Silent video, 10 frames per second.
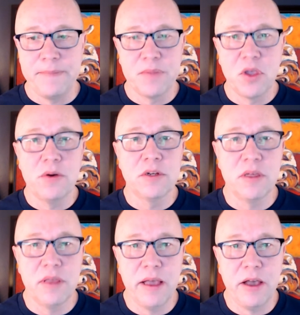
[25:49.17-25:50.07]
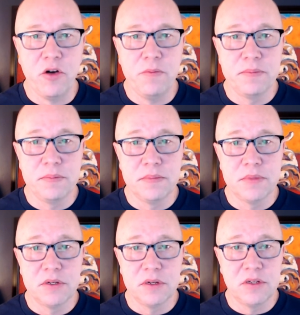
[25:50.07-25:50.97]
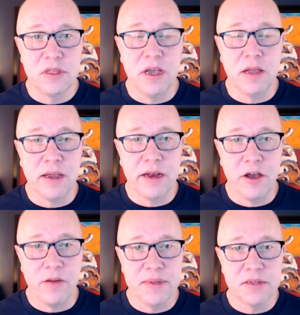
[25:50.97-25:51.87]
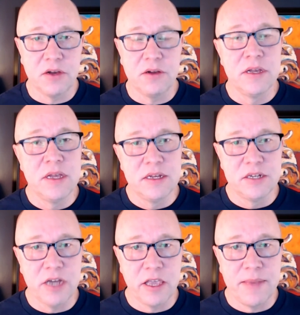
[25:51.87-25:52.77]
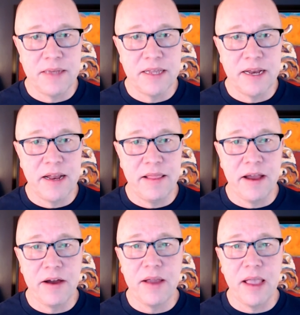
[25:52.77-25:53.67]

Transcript: Go into the help, into the online help. It's all documented in there.